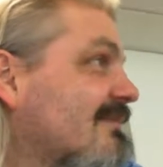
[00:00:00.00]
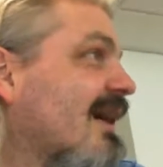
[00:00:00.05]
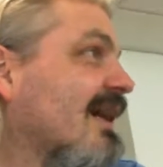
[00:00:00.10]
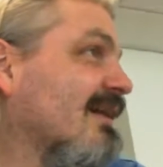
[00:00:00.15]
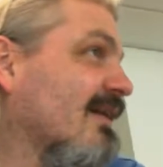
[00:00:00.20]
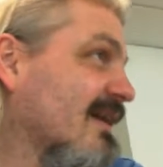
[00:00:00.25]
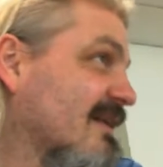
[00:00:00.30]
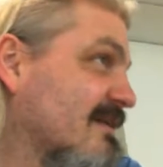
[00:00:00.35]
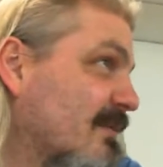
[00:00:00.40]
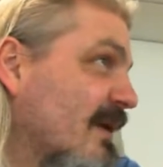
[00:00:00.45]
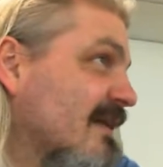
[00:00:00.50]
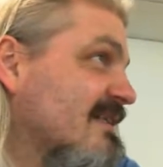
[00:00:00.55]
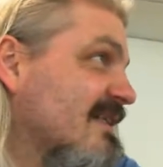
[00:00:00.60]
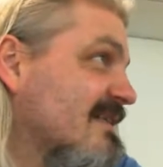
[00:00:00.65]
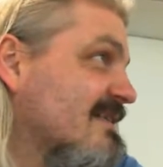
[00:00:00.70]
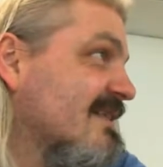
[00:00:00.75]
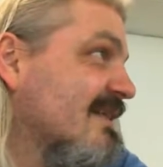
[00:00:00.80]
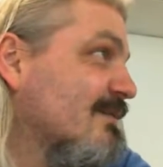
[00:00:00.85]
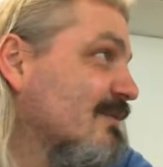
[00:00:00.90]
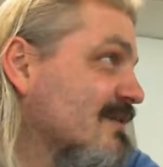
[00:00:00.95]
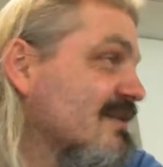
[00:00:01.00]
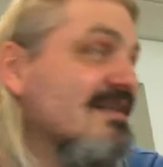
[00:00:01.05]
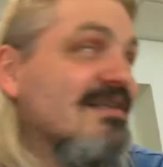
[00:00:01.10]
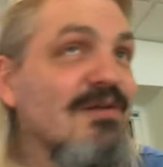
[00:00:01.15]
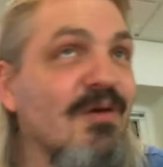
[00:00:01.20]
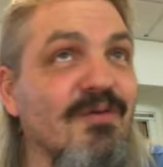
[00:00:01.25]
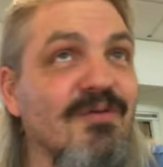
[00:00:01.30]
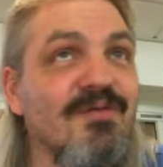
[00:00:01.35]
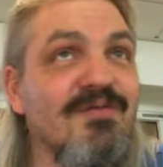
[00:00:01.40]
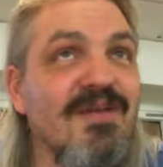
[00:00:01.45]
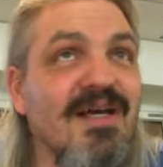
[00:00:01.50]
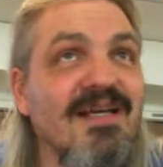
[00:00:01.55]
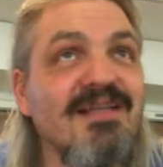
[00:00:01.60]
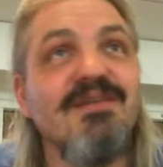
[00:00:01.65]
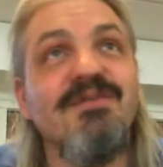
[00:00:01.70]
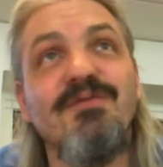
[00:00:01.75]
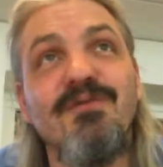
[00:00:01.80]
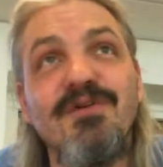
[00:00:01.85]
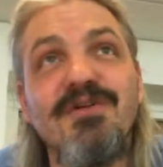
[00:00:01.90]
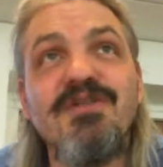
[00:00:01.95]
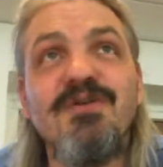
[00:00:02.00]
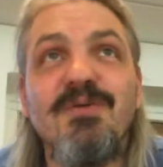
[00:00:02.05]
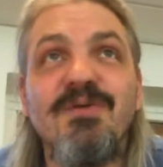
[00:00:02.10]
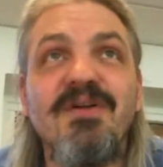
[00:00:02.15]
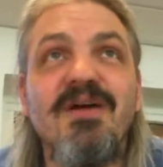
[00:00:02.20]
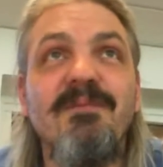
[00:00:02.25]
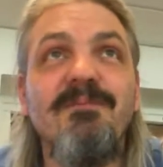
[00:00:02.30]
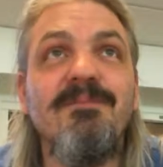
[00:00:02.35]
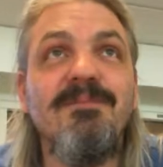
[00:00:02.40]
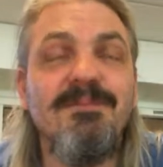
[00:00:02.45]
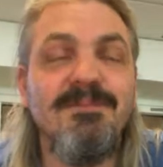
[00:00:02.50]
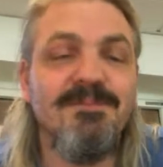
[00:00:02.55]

unlike spike testing, which is lots of data for a short time.